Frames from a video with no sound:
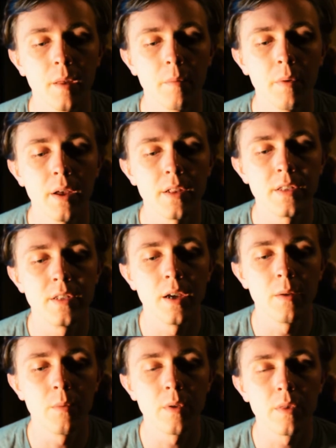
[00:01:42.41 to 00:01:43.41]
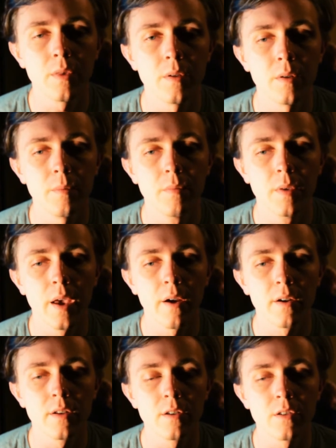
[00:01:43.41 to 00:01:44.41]
but it's done with the
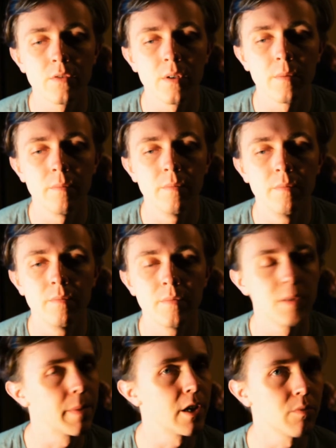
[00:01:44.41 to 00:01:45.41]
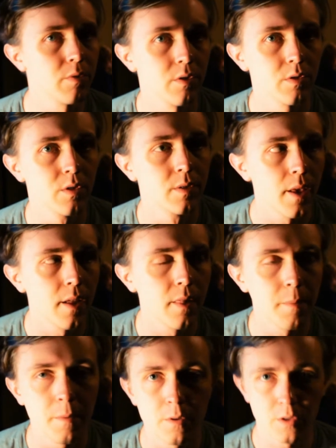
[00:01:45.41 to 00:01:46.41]
characters from Smash Bros in
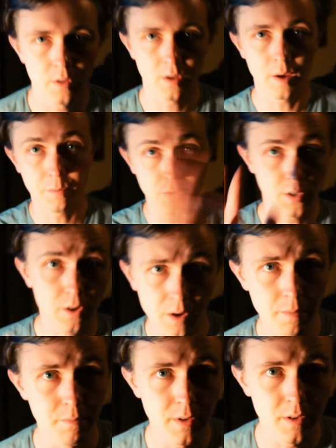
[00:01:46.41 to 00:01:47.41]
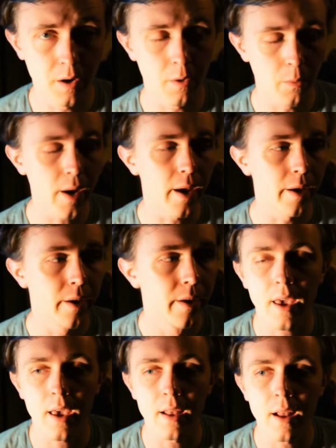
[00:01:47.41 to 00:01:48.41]
the most absurd and bizarre way,
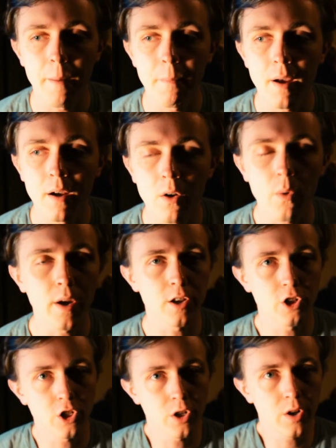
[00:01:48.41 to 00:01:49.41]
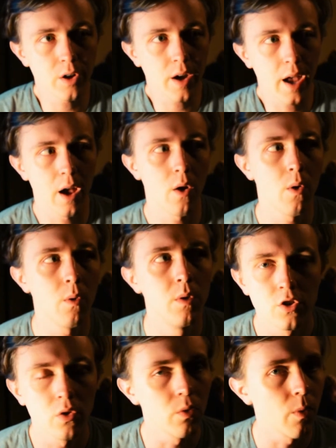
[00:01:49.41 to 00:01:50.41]
and I'm not quite sure how
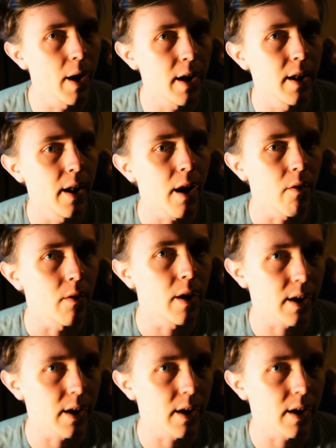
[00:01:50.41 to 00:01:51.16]
to write it out.